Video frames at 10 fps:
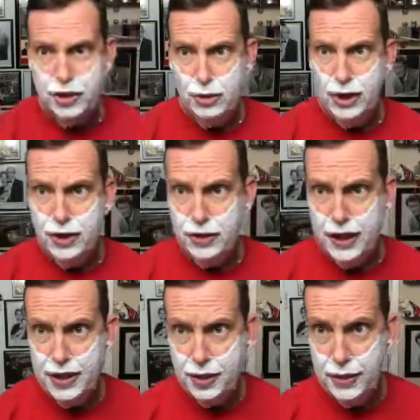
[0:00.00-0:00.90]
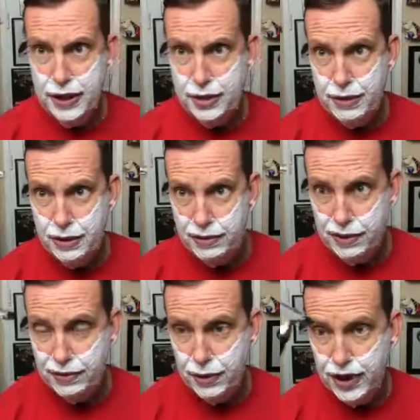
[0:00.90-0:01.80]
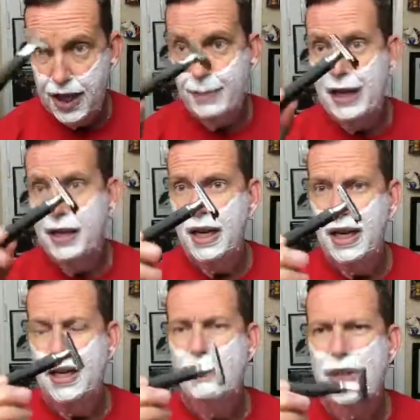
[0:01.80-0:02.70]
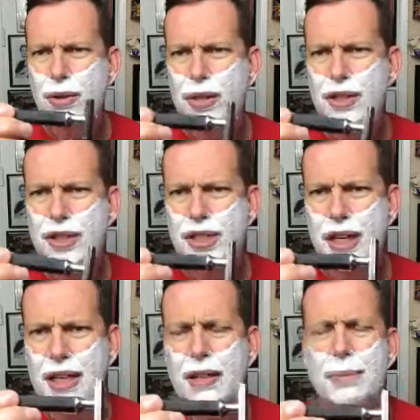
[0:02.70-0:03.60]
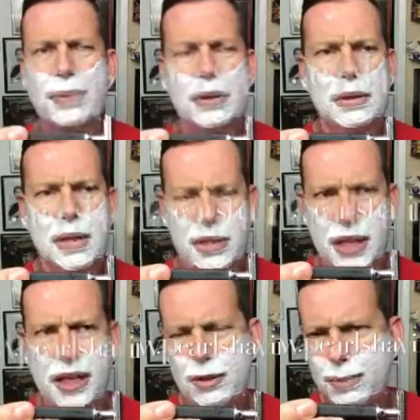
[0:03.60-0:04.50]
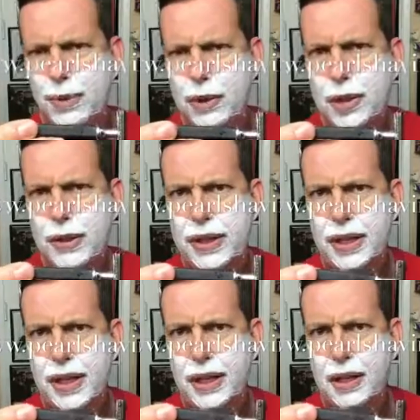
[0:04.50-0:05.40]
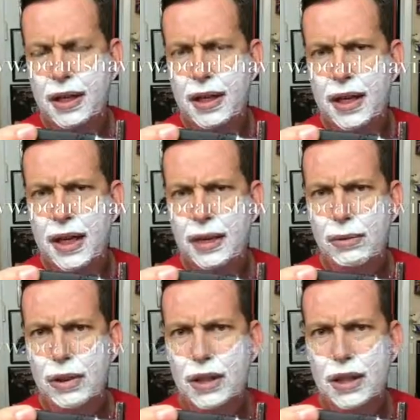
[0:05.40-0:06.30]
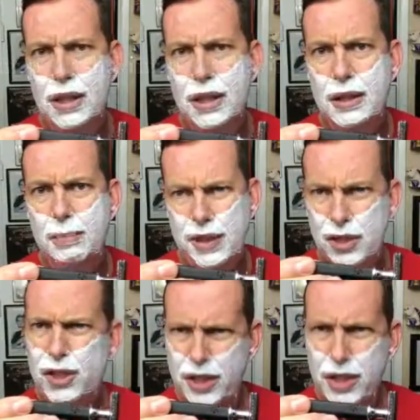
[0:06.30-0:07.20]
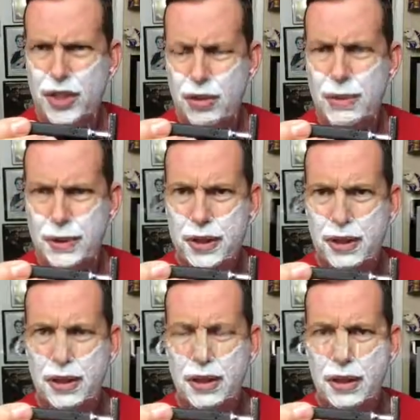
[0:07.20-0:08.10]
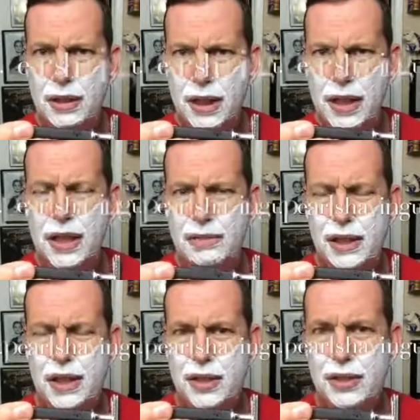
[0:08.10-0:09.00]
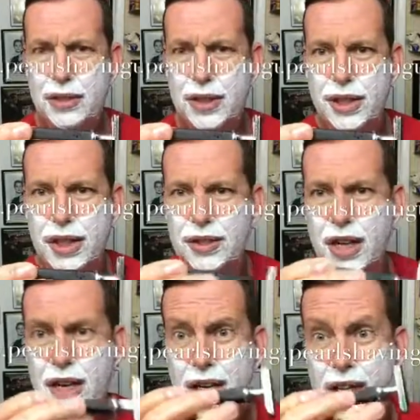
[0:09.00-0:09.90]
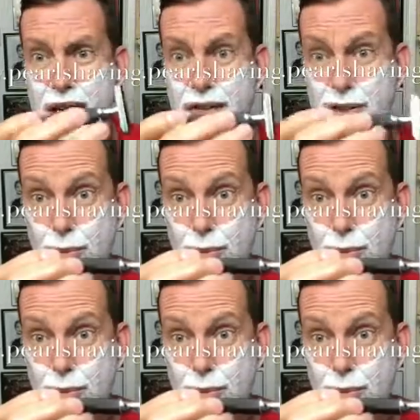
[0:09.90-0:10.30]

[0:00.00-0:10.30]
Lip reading: so we're going to try this razor out for the first time. And if you go to their site, Pearl site or Pearl USA, I will, please look in the description and I'll have links to their sites. They have